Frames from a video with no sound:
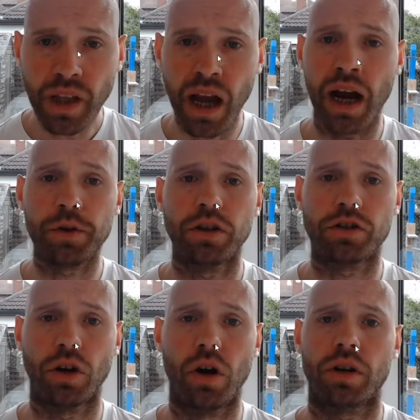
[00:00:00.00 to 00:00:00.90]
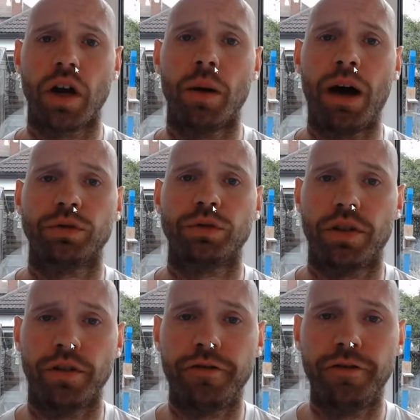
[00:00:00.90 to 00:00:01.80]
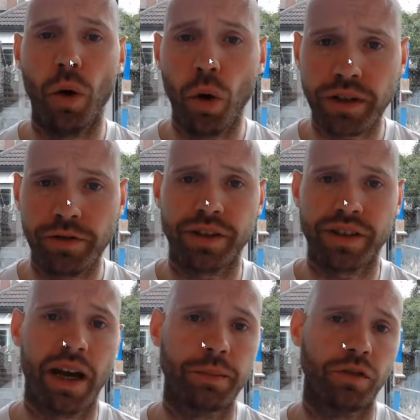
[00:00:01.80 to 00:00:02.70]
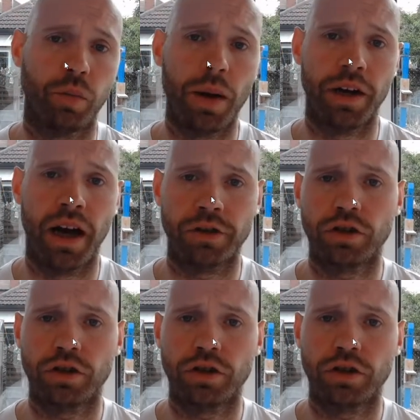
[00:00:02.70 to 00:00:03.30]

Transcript: I'm going to talk about the 4 different types of webinar,